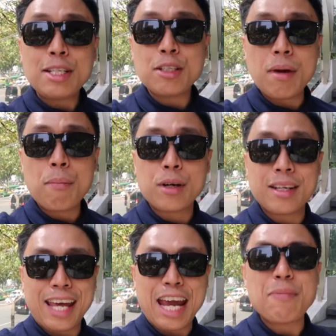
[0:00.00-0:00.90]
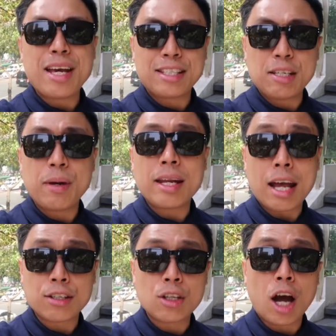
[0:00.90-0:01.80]
Please remember that ABS-CBN
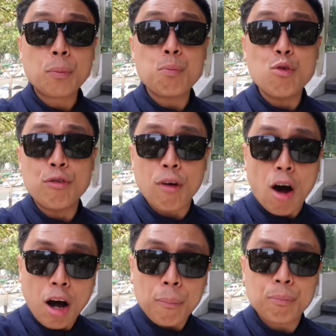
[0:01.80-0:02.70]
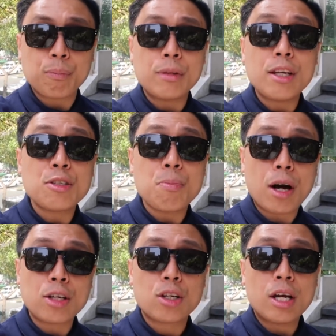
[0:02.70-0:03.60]
has not moved up this
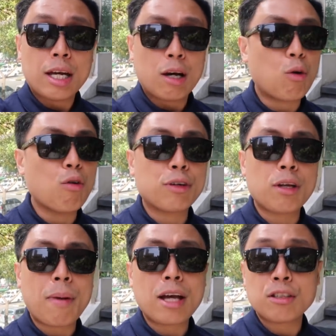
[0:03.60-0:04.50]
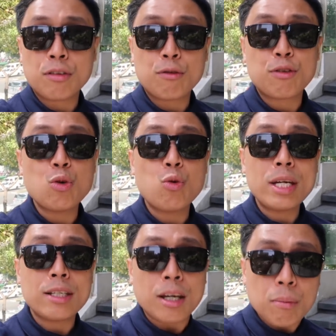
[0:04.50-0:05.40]
much over the past few
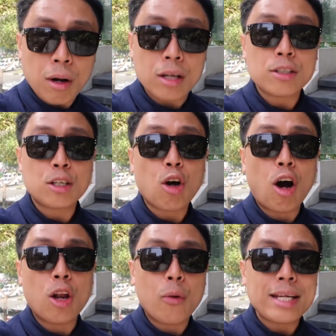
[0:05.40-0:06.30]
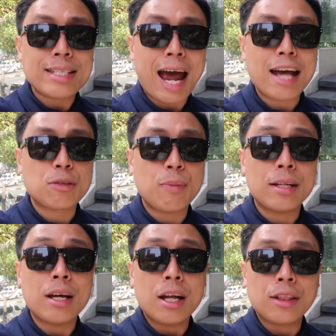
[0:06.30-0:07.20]
weeks and months. It always has
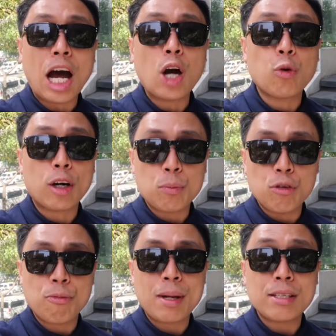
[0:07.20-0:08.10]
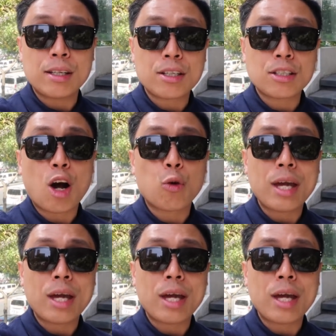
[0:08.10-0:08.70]
been downward movements in the stock.